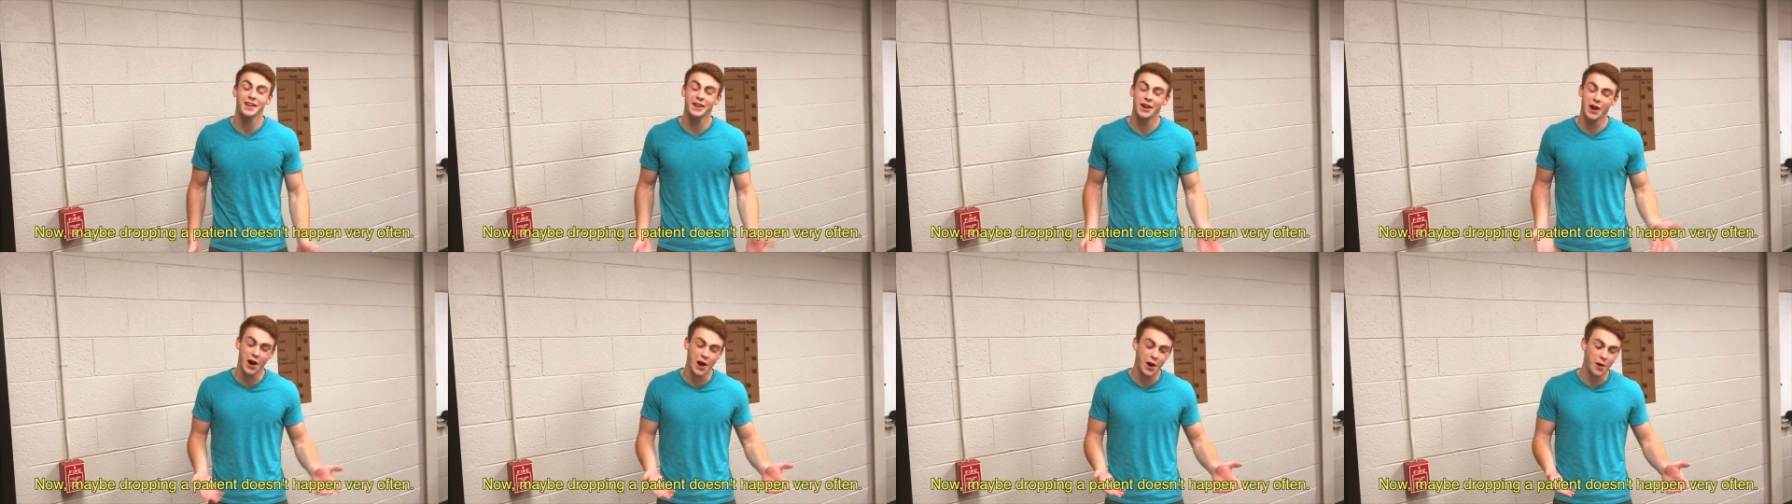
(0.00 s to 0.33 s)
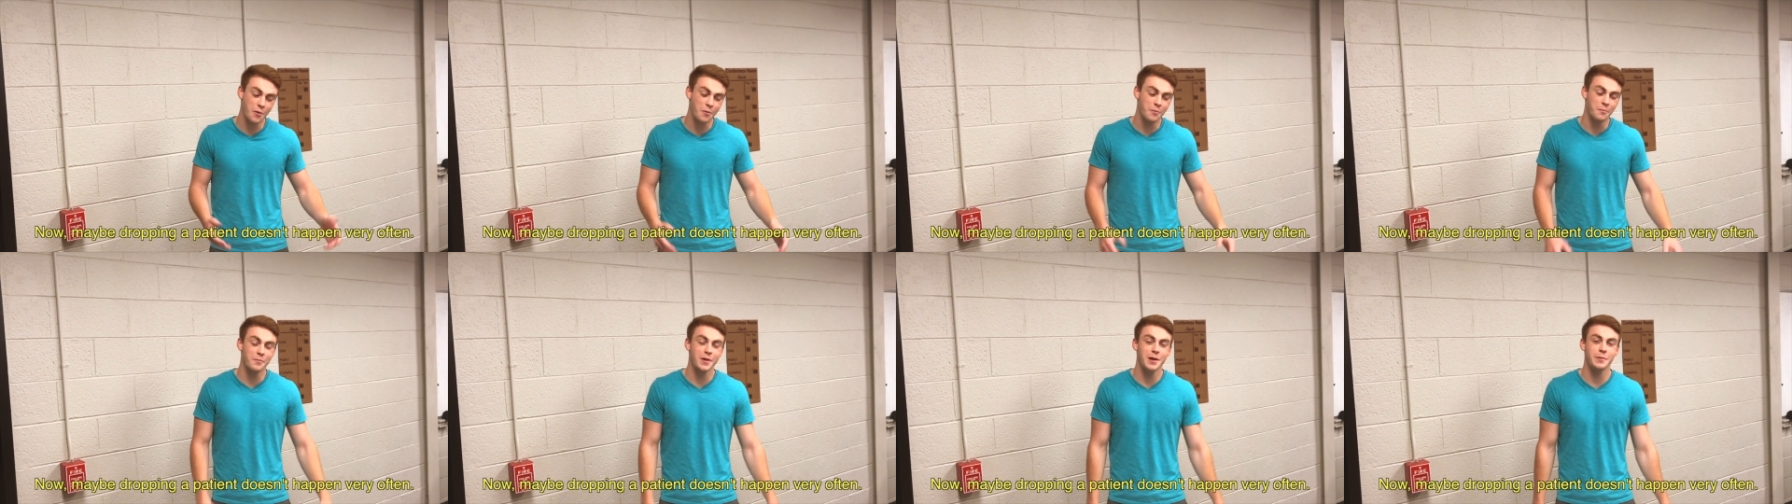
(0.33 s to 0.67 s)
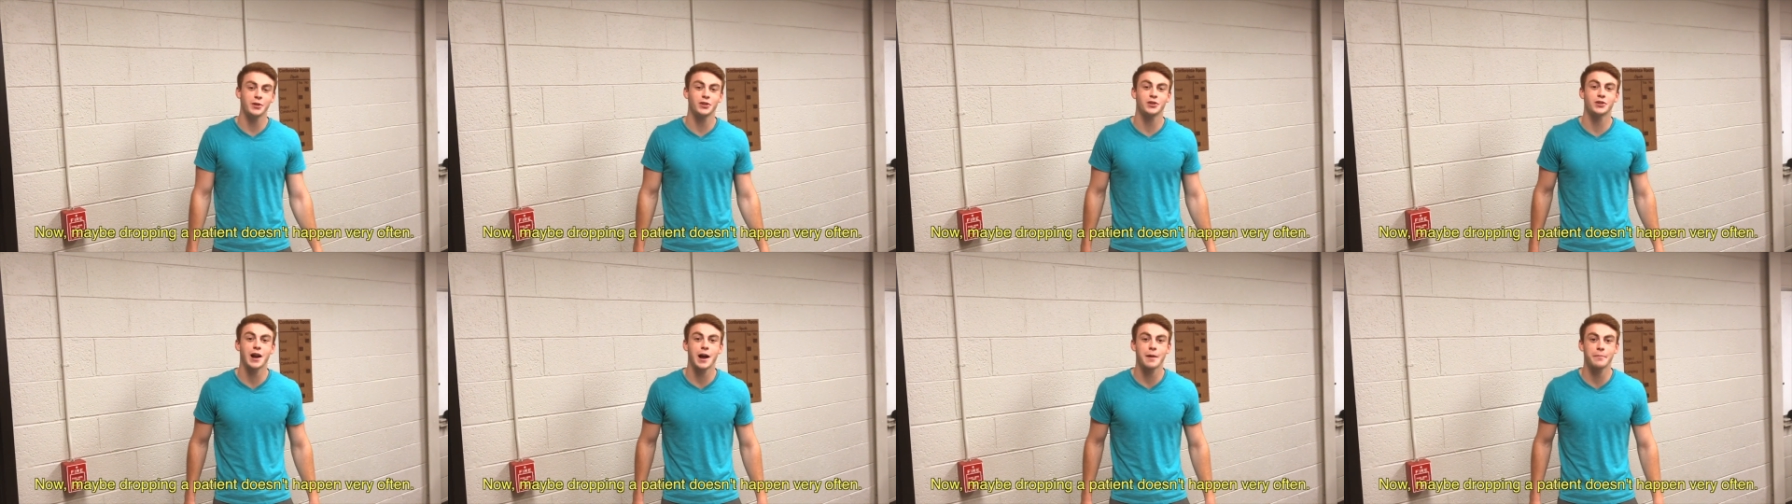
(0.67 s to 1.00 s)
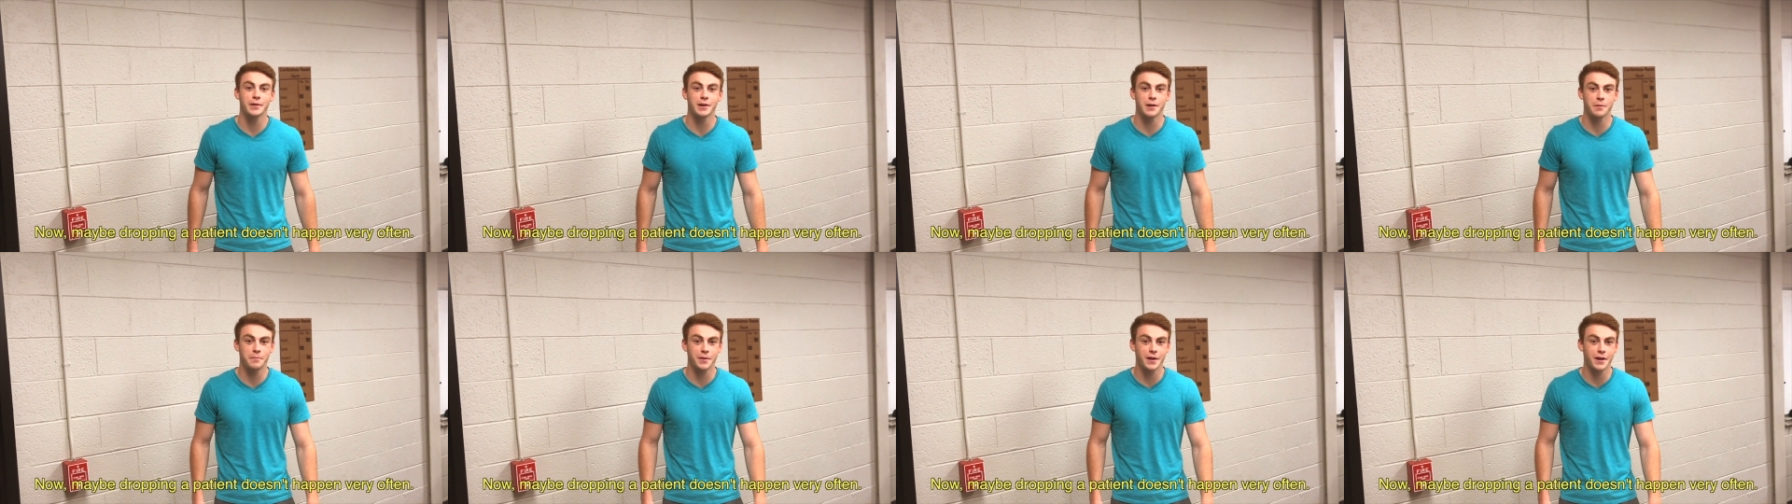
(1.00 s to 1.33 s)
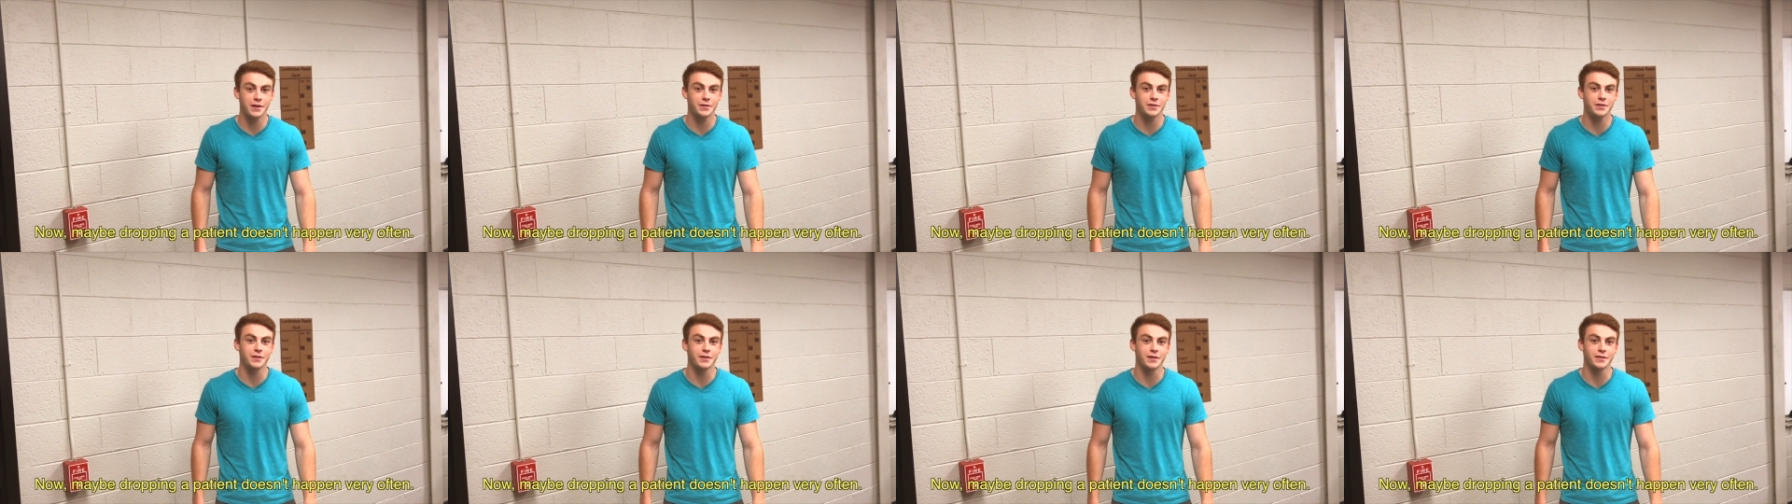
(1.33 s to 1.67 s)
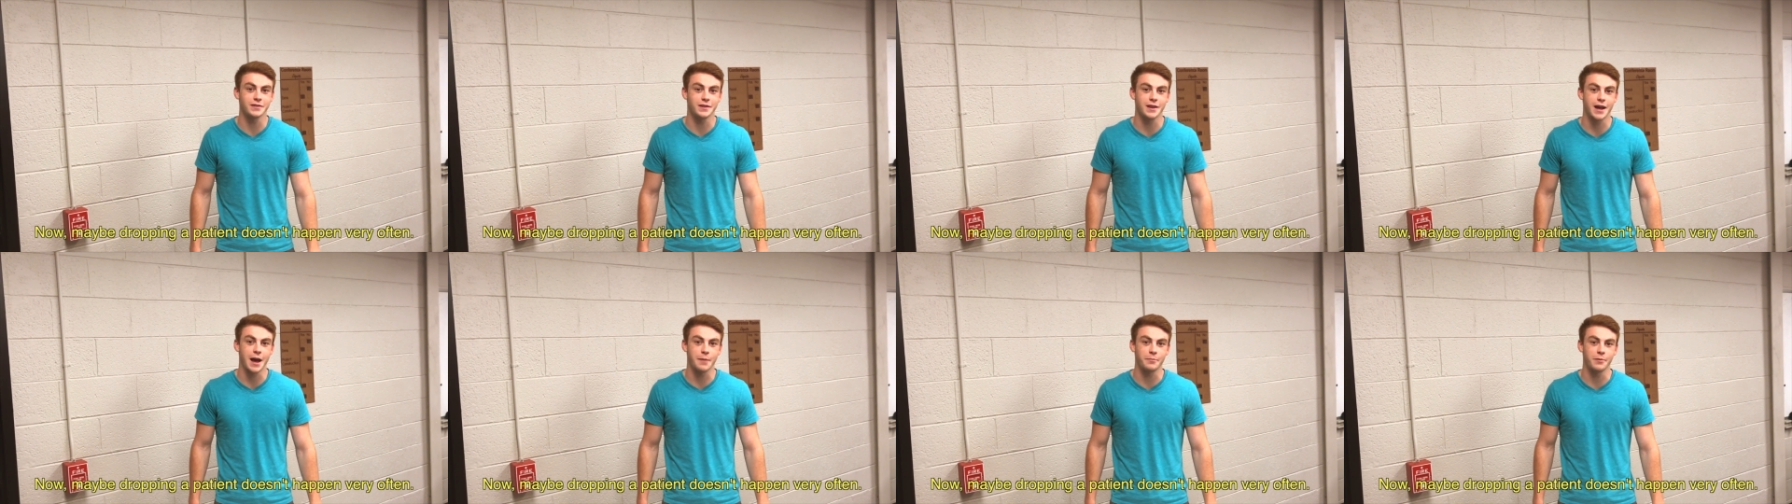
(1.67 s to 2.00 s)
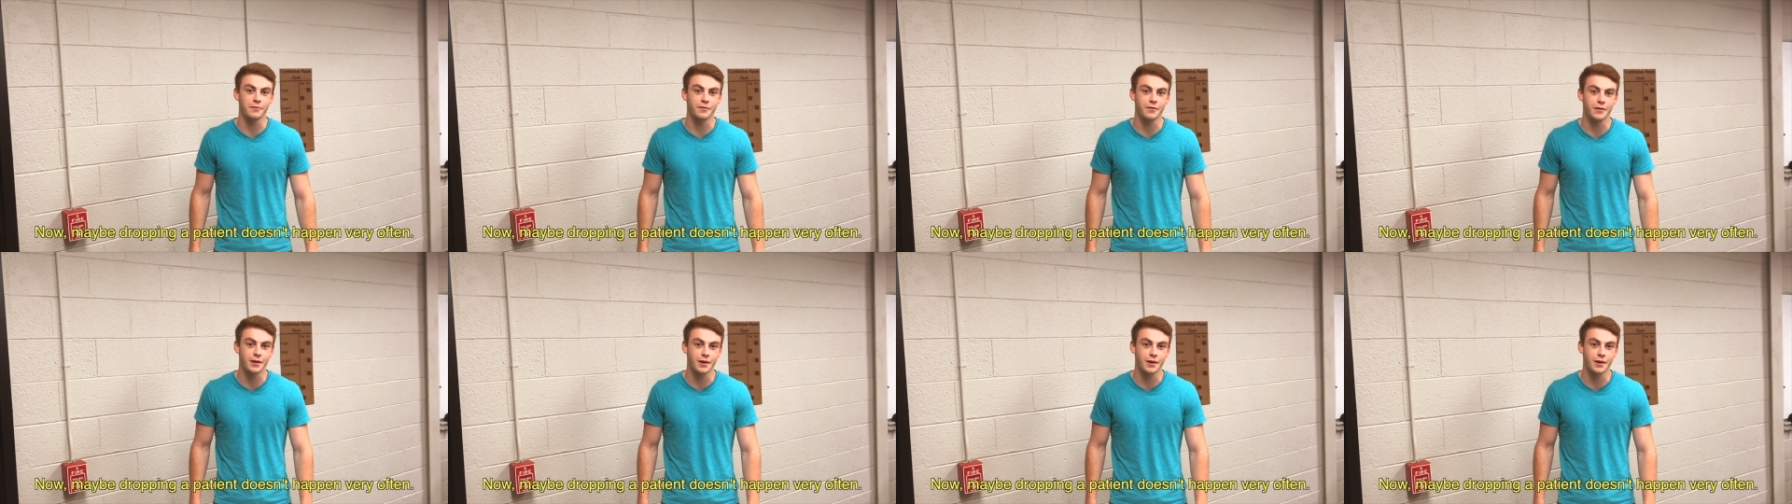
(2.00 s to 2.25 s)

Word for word: Now, maybe dropping a patient doesn't happen